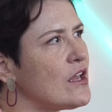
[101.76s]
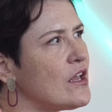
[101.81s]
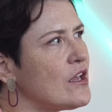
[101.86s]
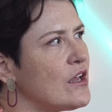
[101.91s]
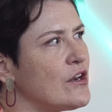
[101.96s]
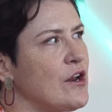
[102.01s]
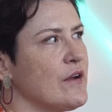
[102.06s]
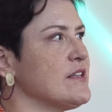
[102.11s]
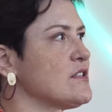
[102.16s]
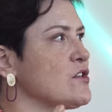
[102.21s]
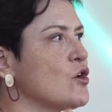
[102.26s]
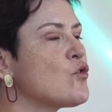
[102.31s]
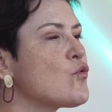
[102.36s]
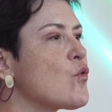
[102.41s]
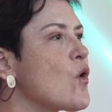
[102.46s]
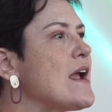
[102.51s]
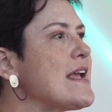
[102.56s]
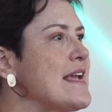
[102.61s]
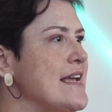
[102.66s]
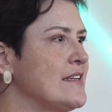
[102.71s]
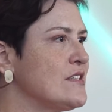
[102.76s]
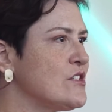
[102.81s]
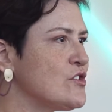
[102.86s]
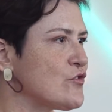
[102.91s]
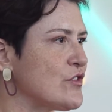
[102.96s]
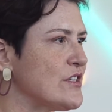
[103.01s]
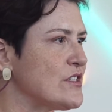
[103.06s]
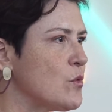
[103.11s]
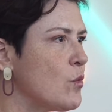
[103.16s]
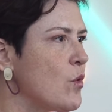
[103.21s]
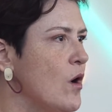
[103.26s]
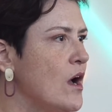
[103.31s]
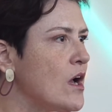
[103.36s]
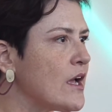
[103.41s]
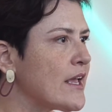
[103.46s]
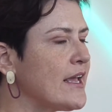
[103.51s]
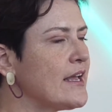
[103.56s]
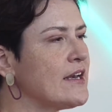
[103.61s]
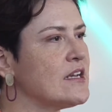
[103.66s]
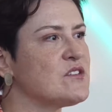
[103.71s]
it's great industry to
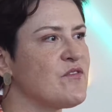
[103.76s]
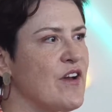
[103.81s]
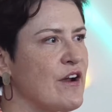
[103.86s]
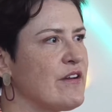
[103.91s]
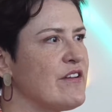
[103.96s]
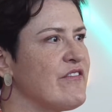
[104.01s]
work in. It's very